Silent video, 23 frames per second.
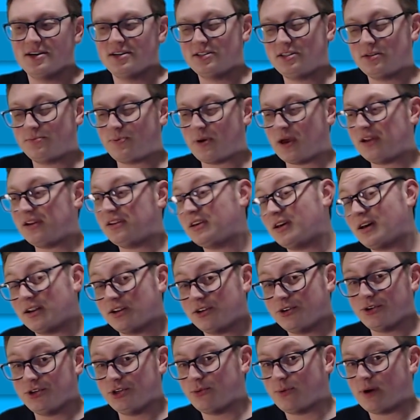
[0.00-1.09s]
depending on
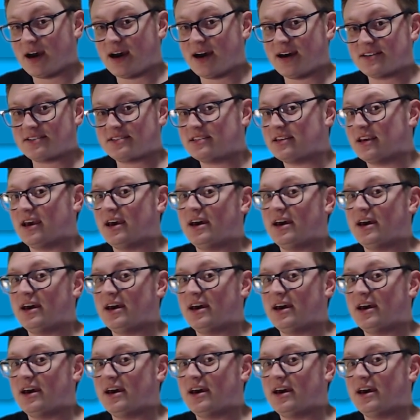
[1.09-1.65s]
who you ask